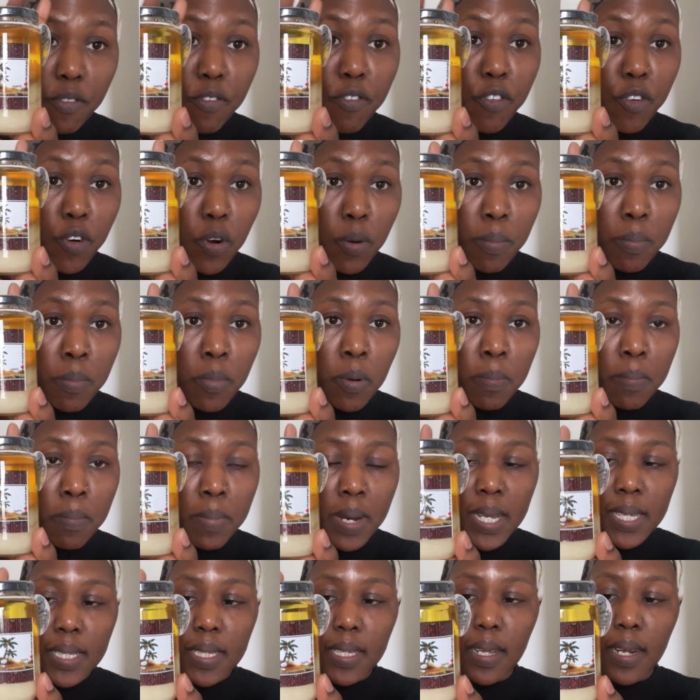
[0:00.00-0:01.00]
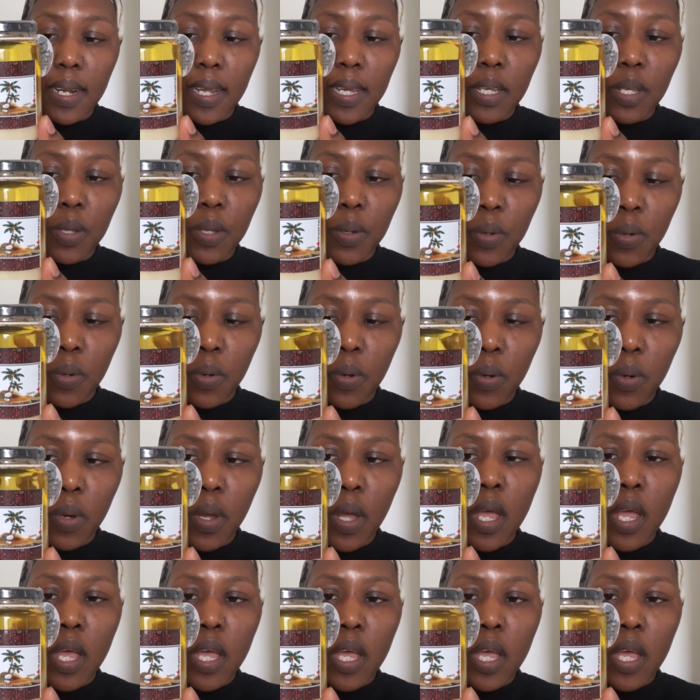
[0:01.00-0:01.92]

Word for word: from mombasa like you know